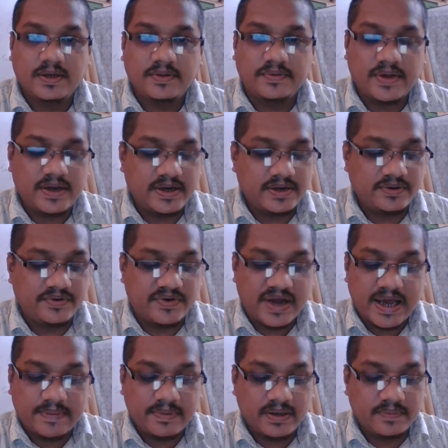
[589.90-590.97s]
Then in
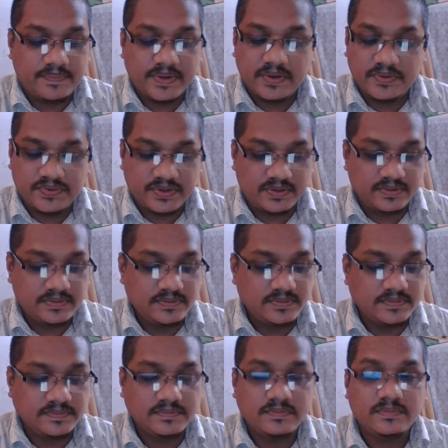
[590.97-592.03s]
grammar portion,
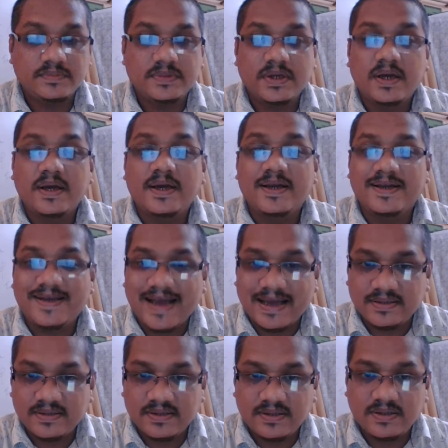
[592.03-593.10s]

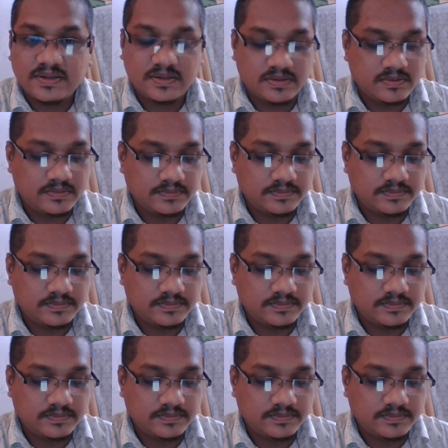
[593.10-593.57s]
tense,